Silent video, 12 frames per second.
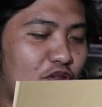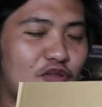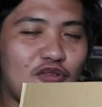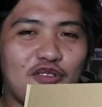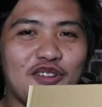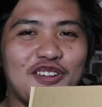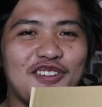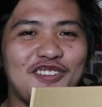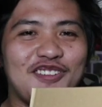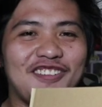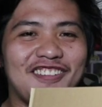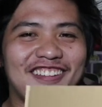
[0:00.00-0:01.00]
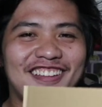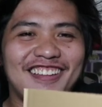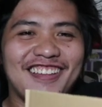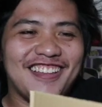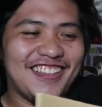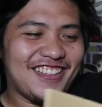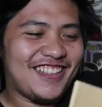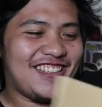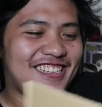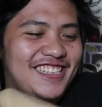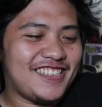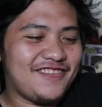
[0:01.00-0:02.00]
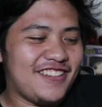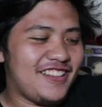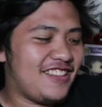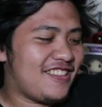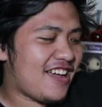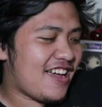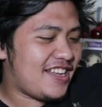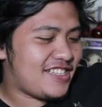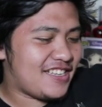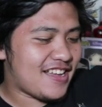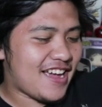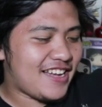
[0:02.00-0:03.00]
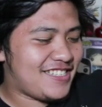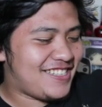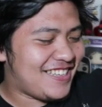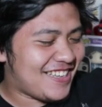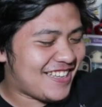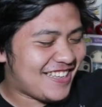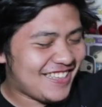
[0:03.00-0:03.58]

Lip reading: Oof. This is real nice, guys.